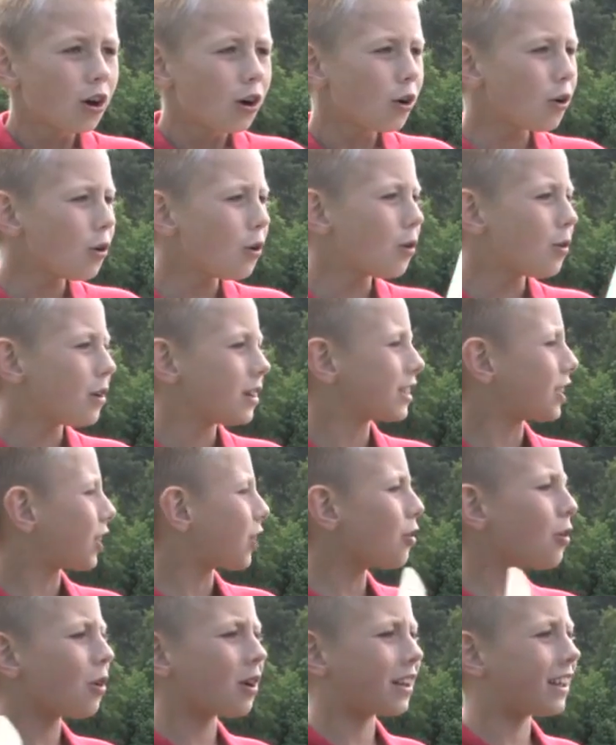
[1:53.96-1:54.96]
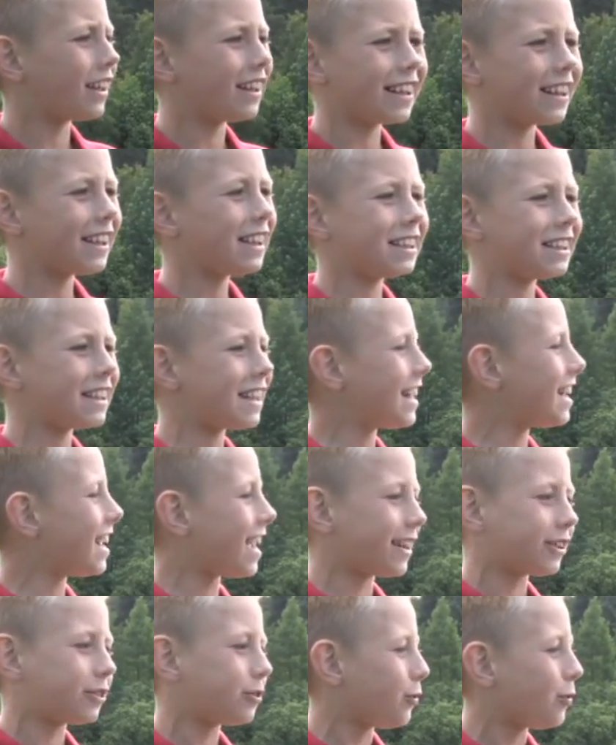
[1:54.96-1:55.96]
Who is cooking me
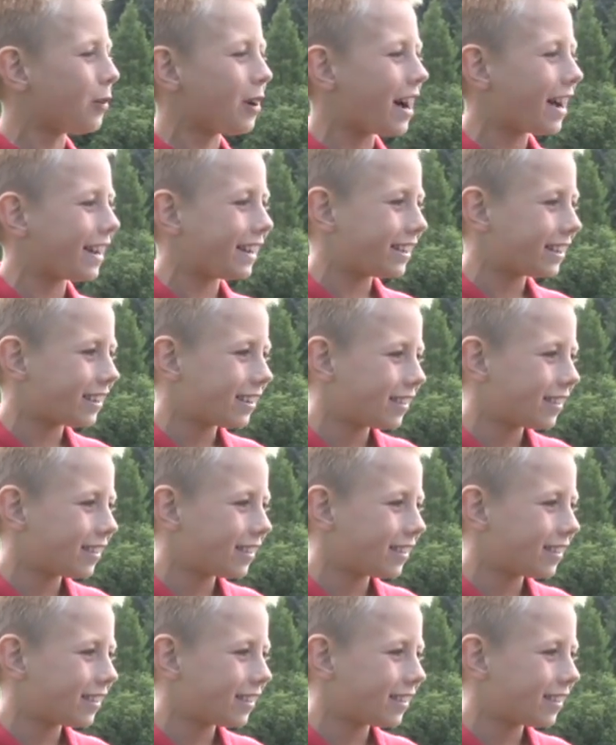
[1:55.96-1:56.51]
dinner tonight?